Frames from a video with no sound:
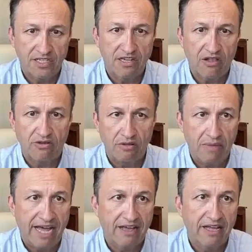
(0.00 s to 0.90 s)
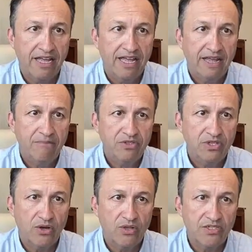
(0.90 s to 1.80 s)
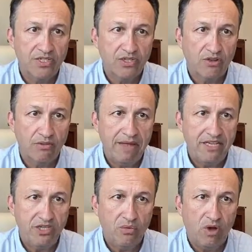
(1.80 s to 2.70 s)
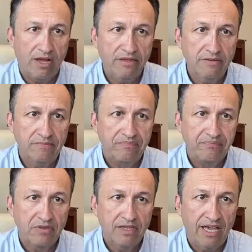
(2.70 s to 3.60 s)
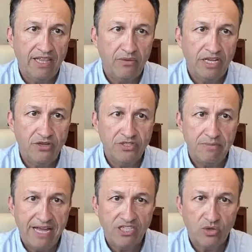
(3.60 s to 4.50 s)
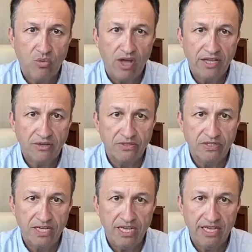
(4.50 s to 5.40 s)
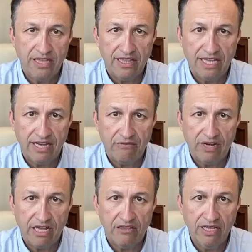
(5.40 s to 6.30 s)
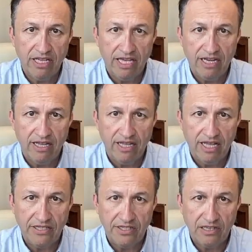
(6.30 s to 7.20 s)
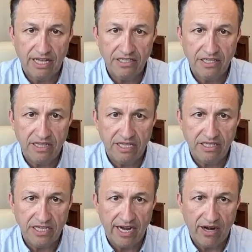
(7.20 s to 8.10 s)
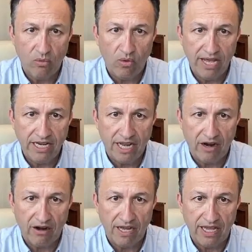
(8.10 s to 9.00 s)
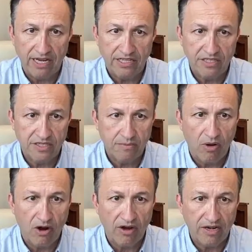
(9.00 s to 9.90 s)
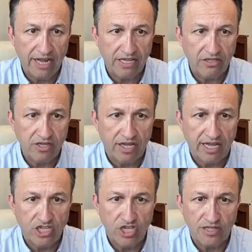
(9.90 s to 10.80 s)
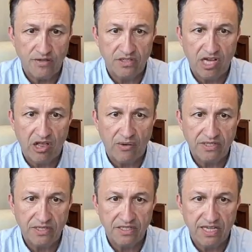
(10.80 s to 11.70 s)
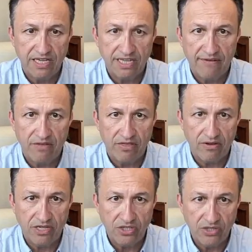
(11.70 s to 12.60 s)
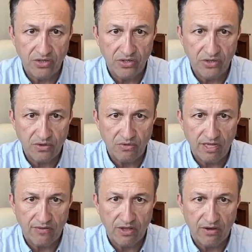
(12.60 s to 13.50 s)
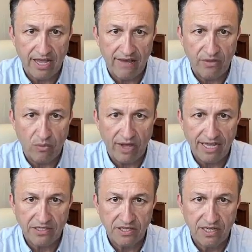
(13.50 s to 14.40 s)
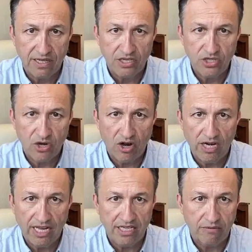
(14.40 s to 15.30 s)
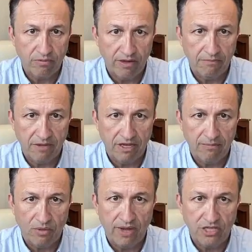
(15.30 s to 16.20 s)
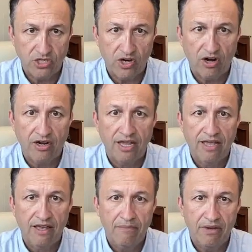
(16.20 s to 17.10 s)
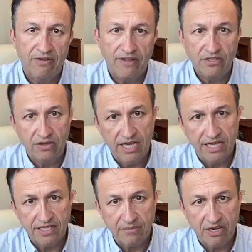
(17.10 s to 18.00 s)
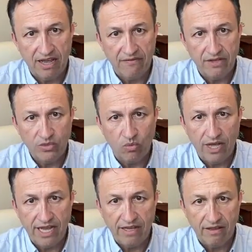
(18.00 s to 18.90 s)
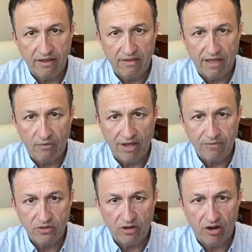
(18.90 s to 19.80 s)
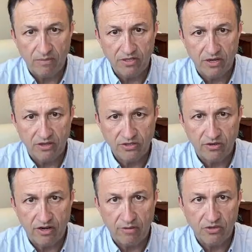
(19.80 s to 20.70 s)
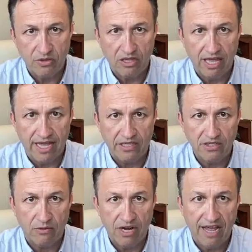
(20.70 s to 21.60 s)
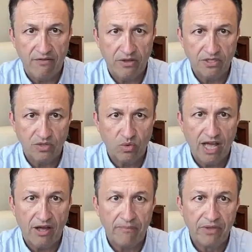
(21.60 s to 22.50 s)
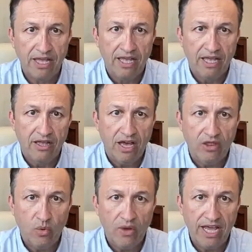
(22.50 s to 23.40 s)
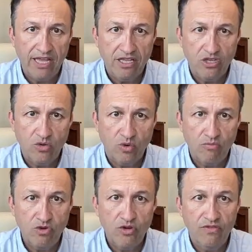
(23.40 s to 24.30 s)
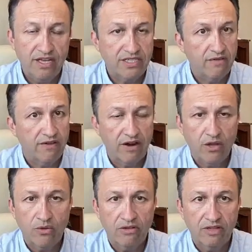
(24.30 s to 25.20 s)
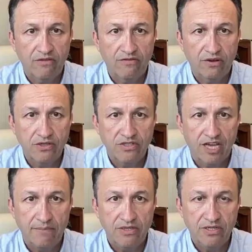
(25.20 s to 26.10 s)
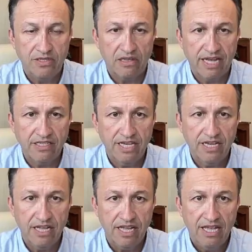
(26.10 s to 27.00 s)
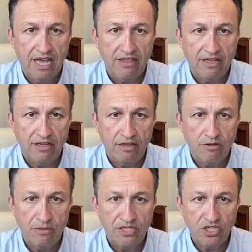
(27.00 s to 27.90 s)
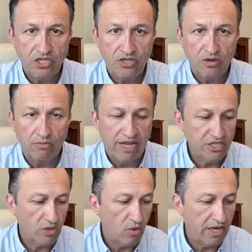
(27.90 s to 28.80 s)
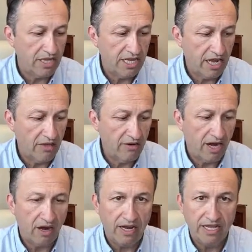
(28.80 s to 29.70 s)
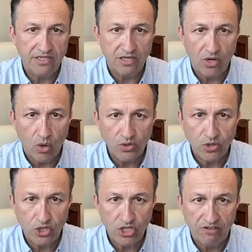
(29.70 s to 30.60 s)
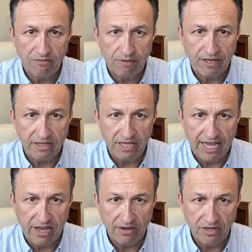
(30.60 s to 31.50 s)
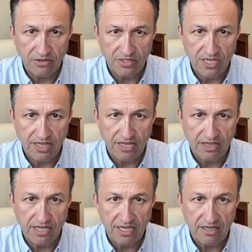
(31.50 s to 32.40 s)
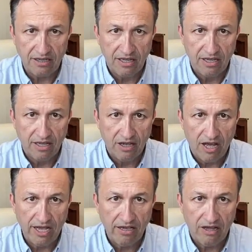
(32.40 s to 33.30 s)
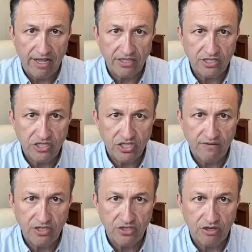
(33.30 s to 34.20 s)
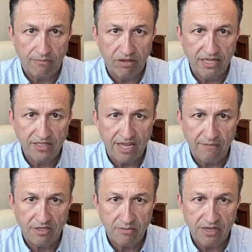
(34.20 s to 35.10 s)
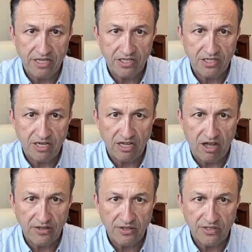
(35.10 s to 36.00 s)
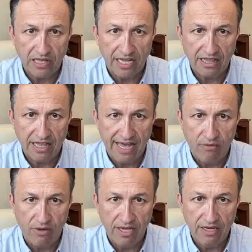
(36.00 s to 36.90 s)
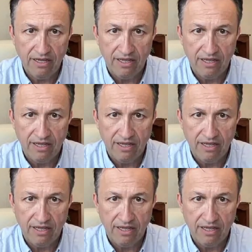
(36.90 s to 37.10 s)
color in the back. So this is called the magic wand. And then when I use the magic wand, you'll see that when I click it, it selected the entire white area, and it's smart, and I can uh, adjust the tolerance. In this case, I have a thirty-two, so even though I have the white shirt, it didn't pick up the white shirt. But if I do this, I'm gonna have this white, that white between the arms, and also here between the legs. So I'm gonna have those as well. Uh, the way you remove this very quickly in Photoshop is you select it, and then you position your magic wand in the other areas, and you hold your shift button down. You'll see that the icon shifted to a plus sign, which means it's going to also select that one,